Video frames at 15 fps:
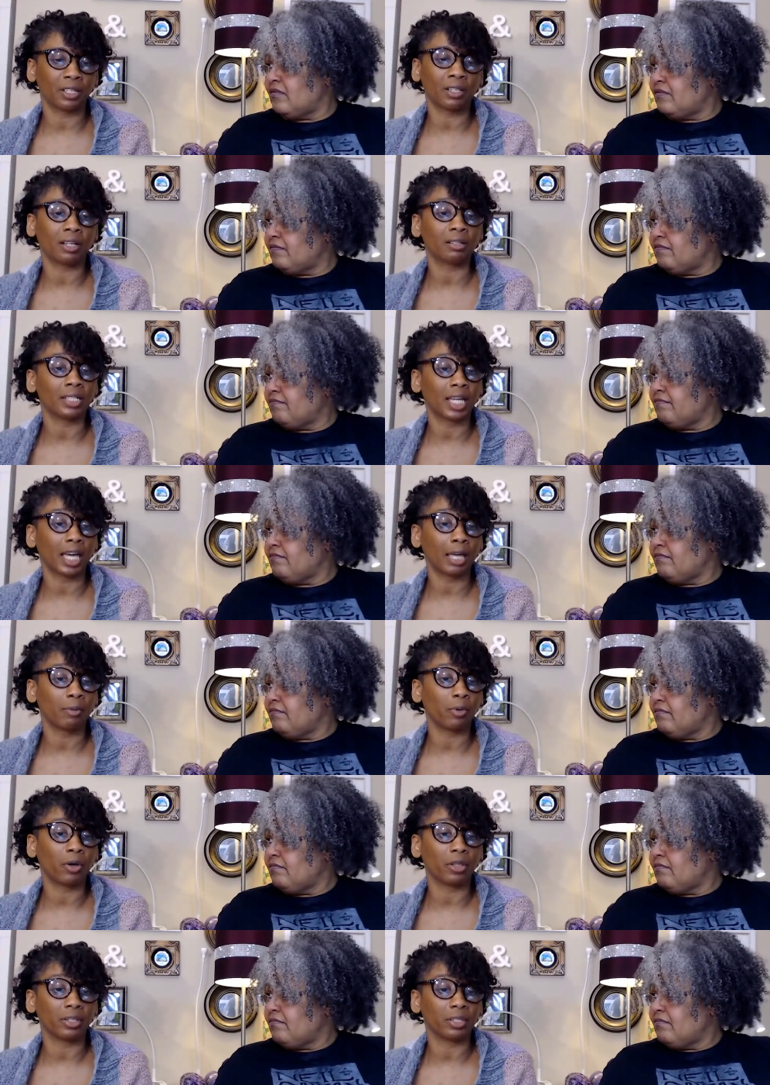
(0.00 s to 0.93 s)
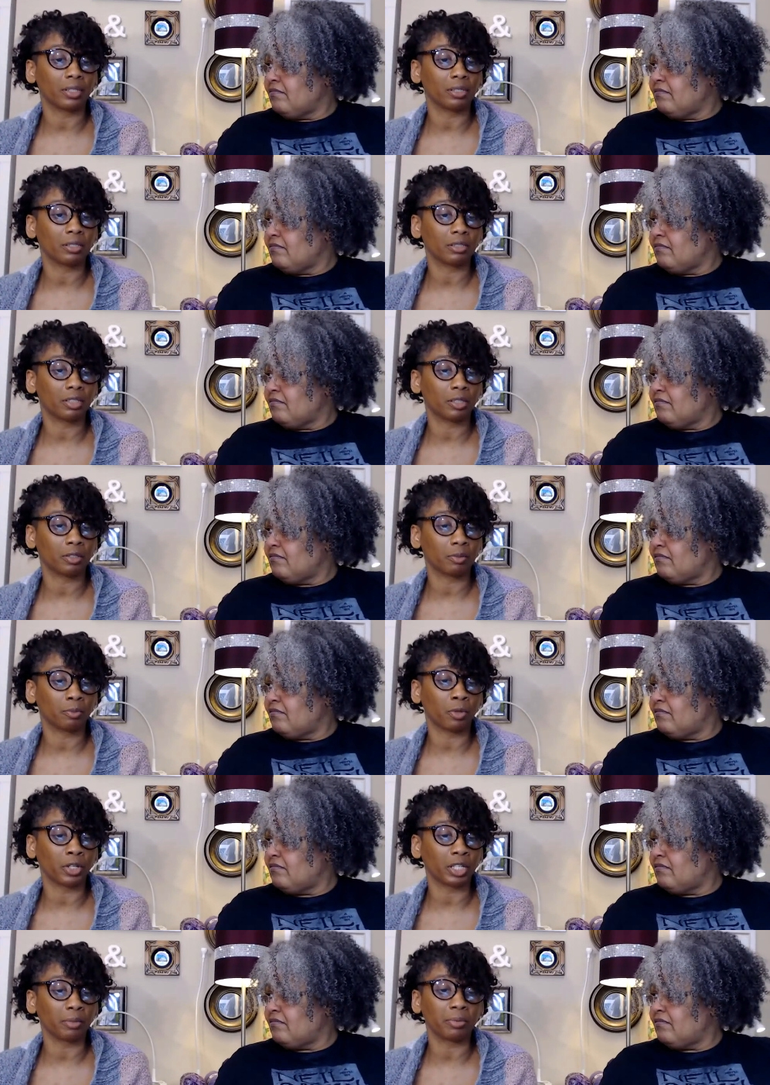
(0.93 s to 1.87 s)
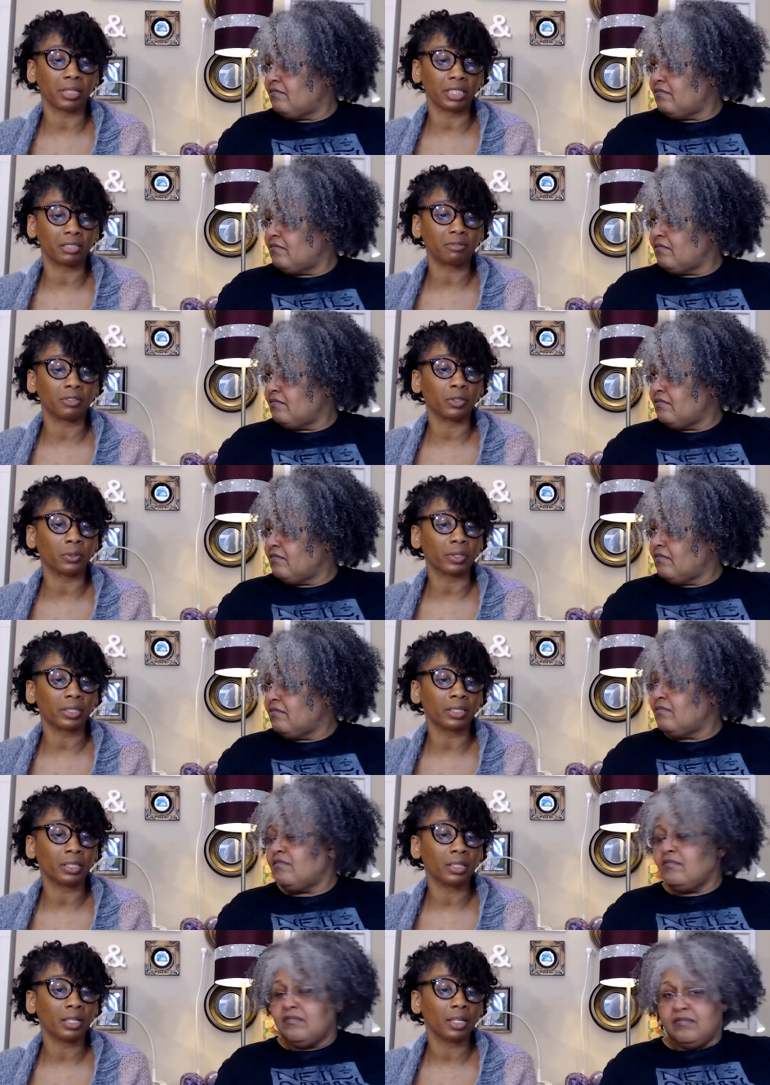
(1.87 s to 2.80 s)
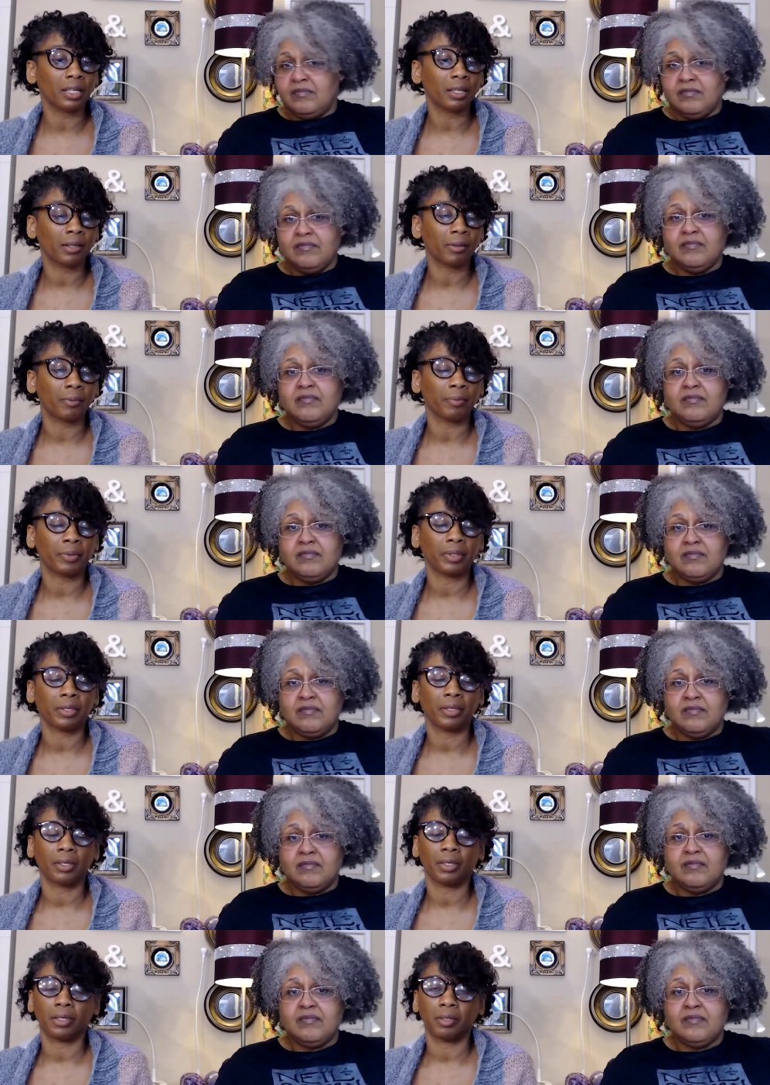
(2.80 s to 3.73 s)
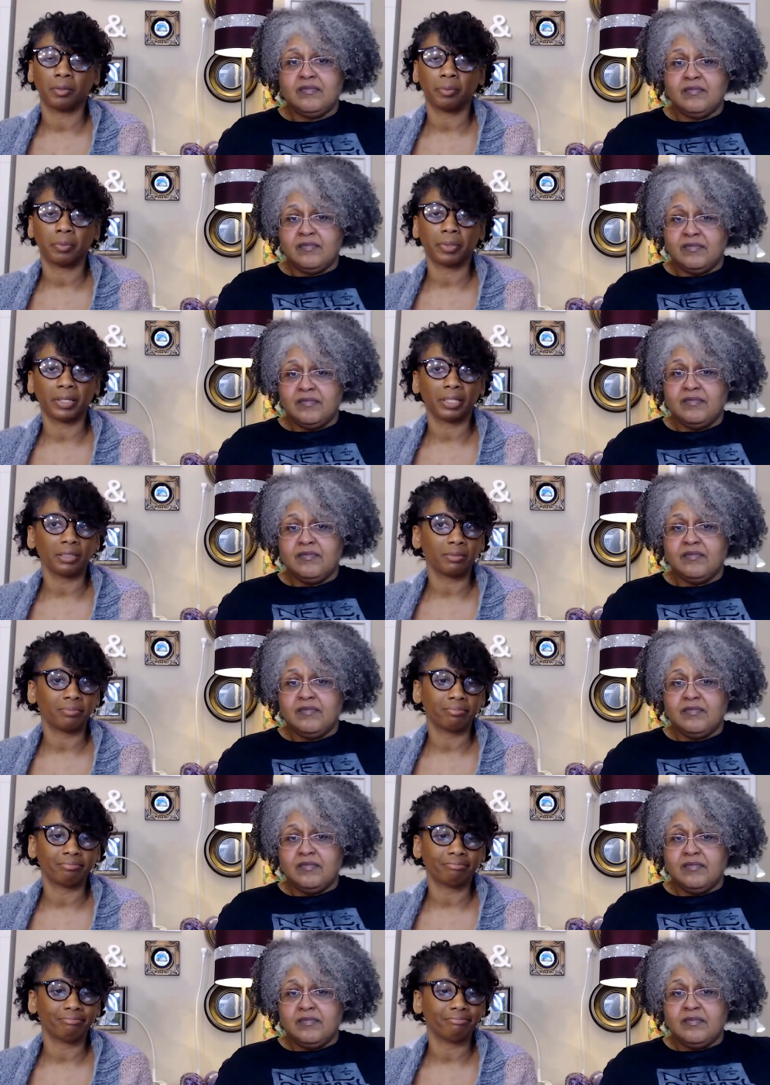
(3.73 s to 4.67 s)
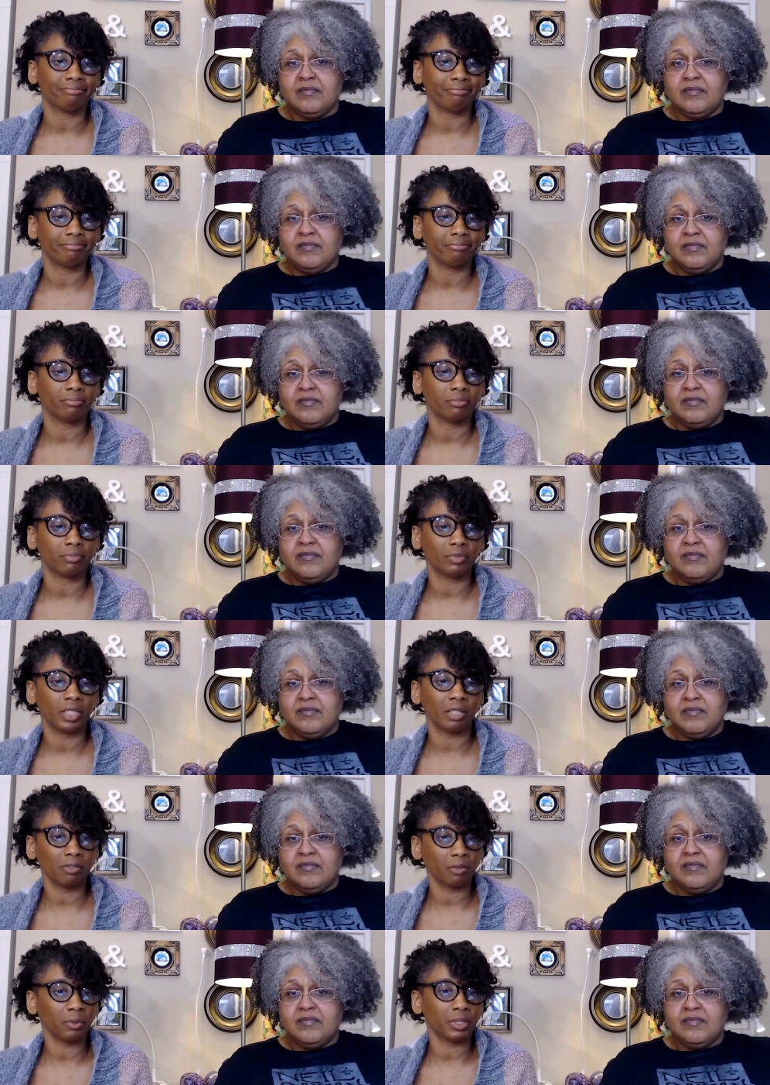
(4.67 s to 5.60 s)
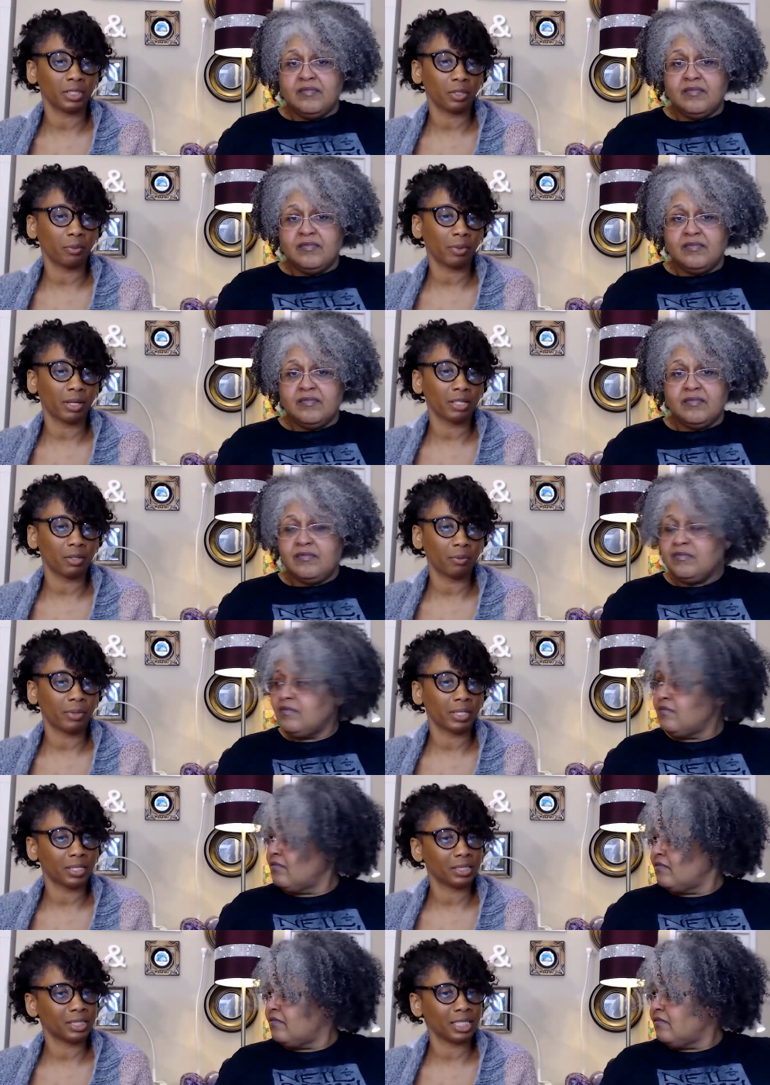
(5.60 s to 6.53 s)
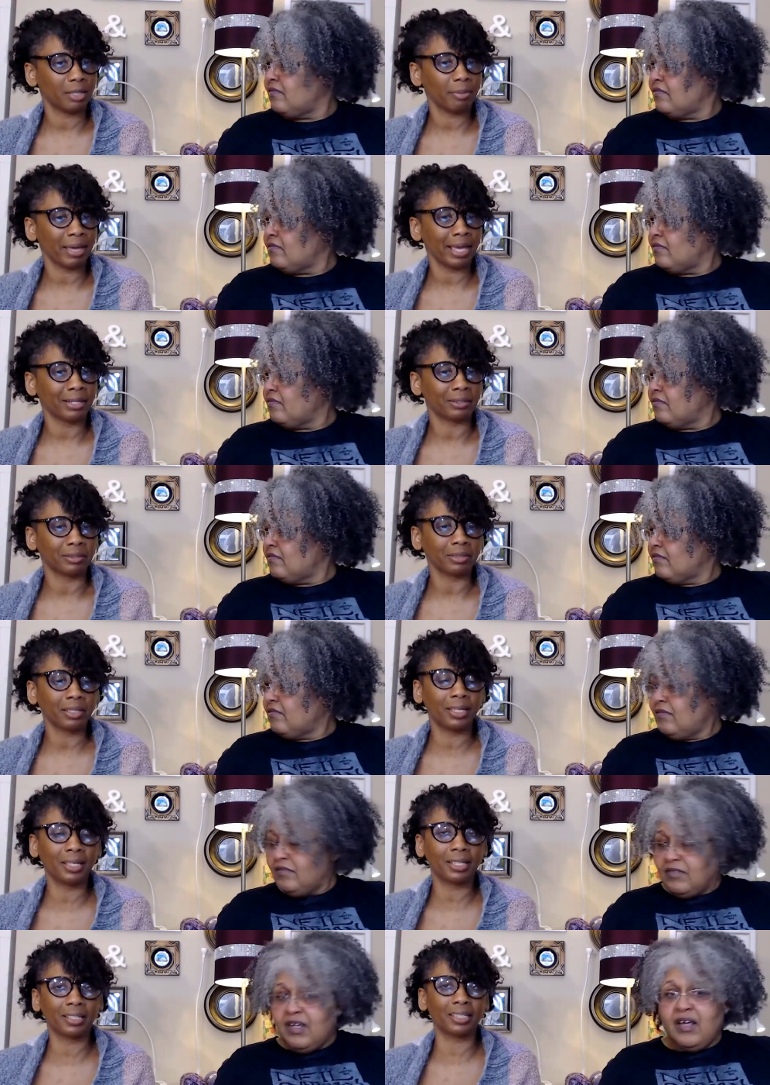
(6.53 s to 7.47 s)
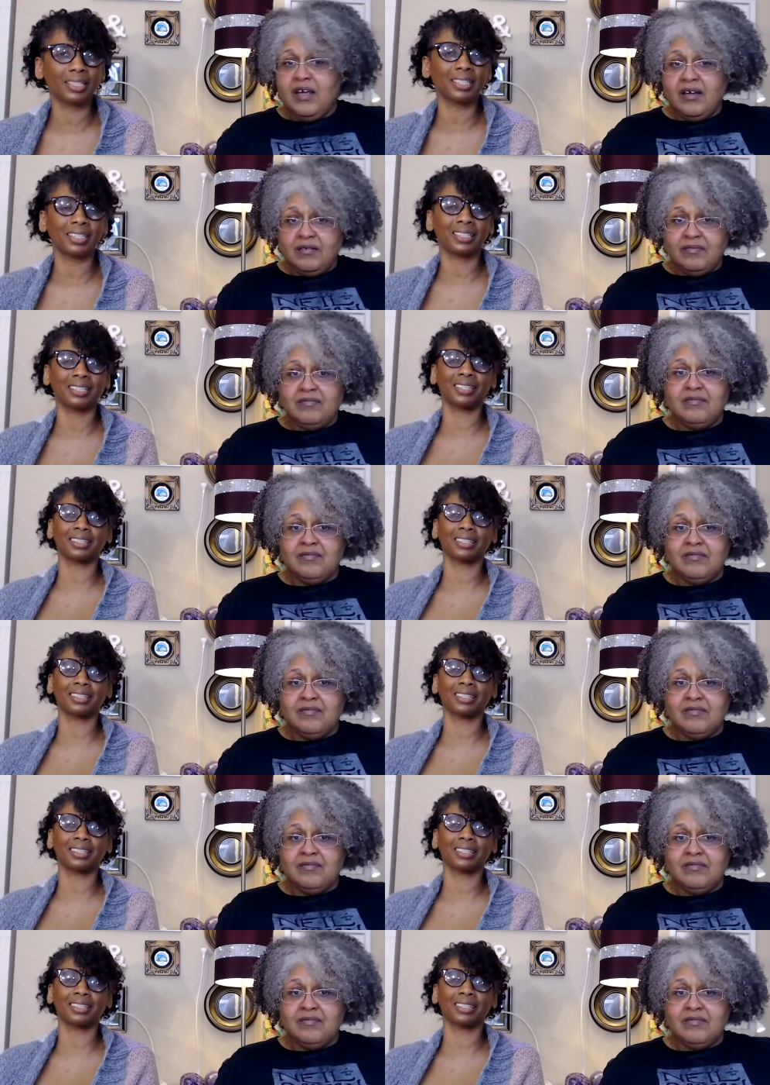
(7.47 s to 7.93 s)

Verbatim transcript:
Speaker 1: all our time on the the marketplace floor. Mm-hmm. But every once in a while, you want to see a panel. yeah.